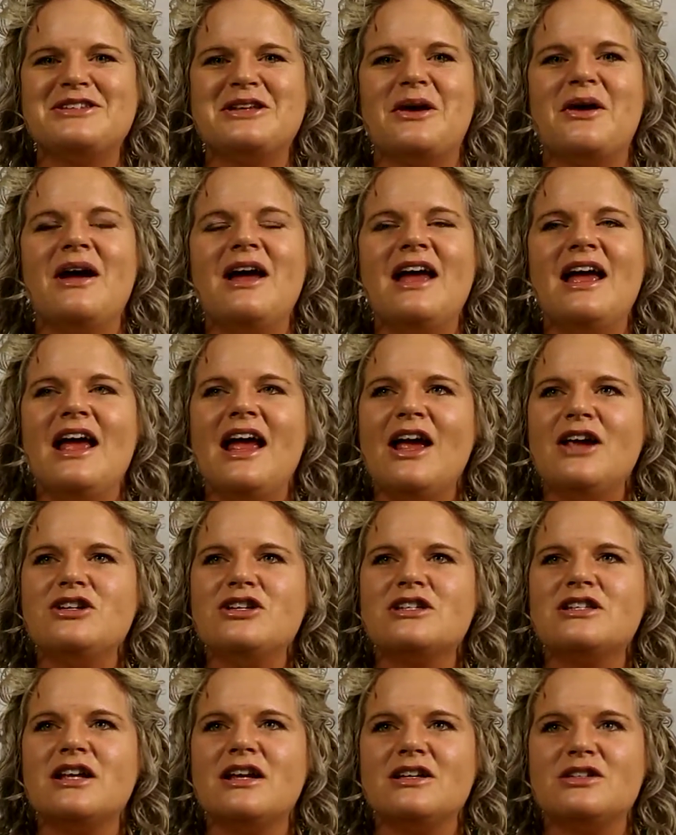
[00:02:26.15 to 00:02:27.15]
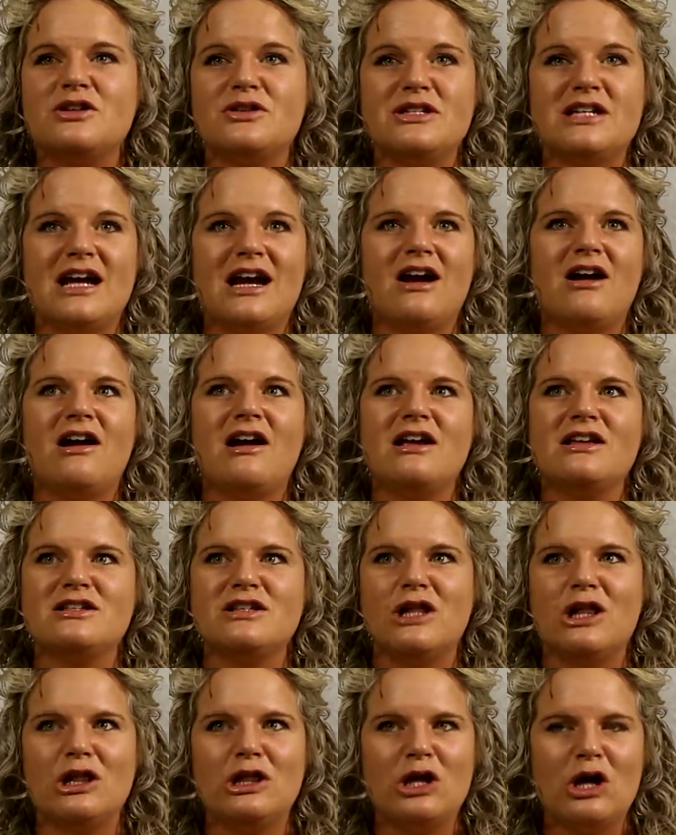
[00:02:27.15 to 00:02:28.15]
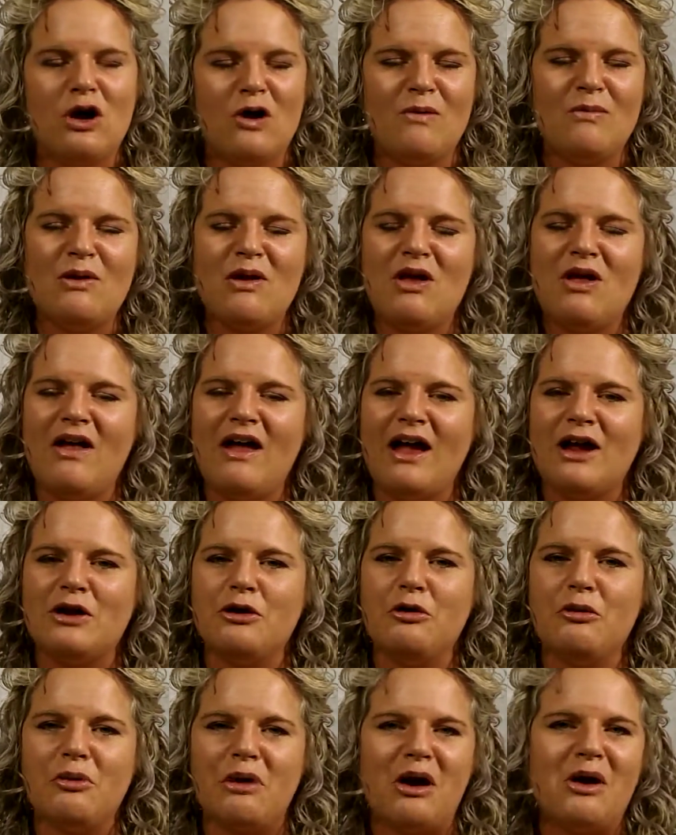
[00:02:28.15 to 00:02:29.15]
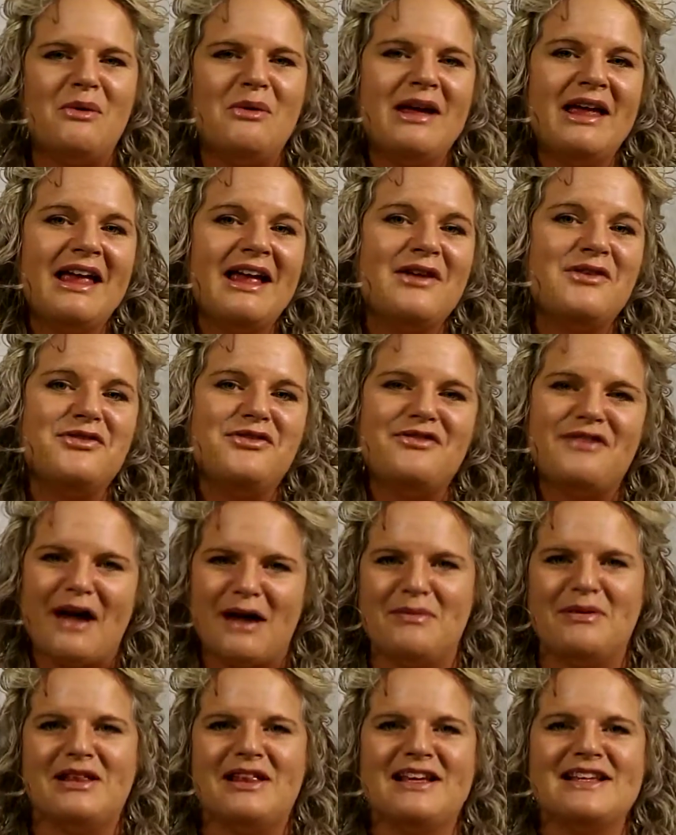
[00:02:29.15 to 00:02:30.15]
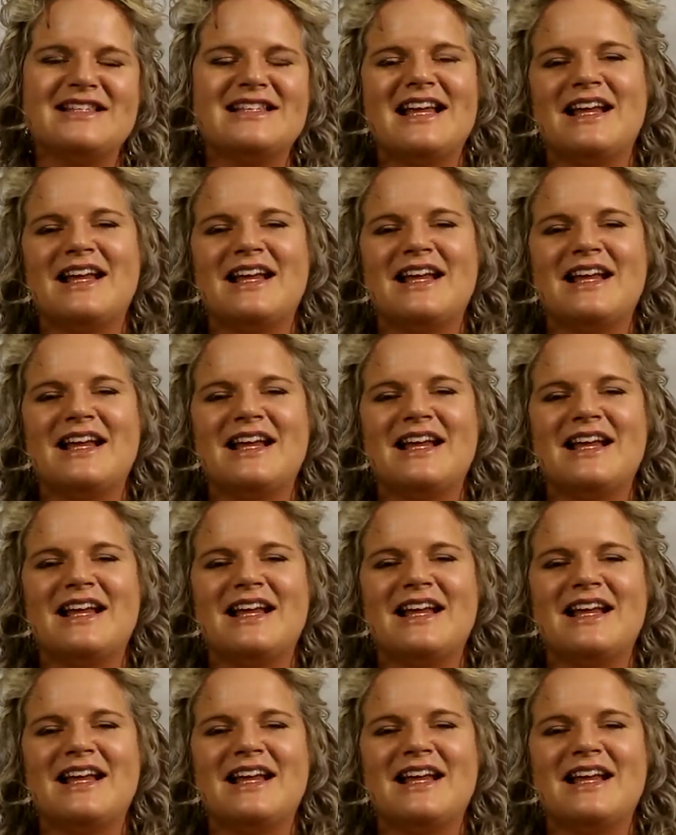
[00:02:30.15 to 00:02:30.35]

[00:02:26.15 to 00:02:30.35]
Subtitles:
So it's just, doTERRA is global and growing and fabulous.